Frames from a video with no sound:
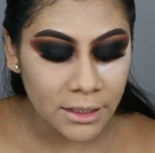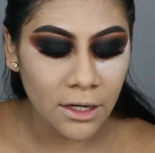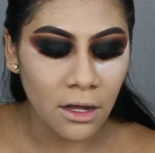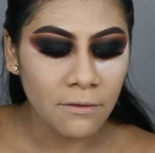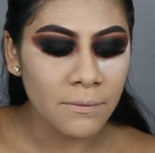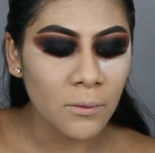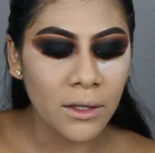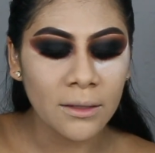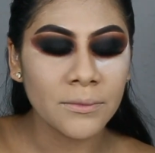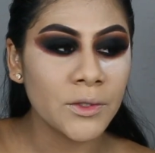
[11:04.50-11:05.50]
it off, but
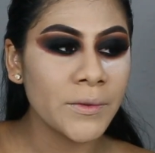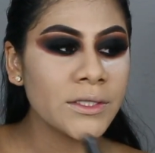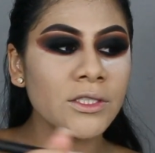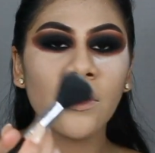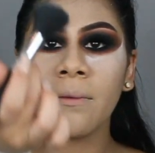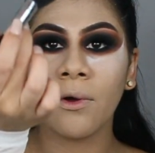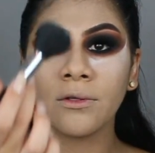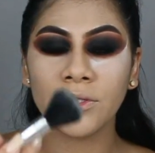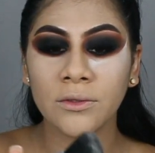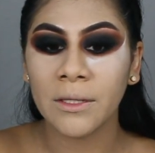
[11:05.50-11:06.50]
while I'm doing so, I'm
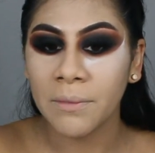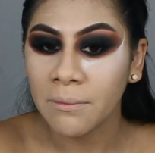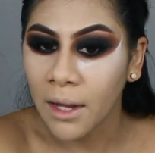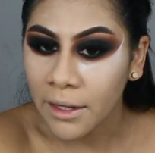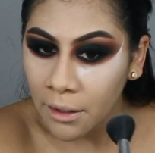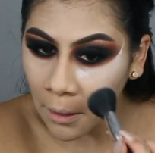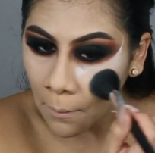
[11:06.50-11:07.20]
also dipping my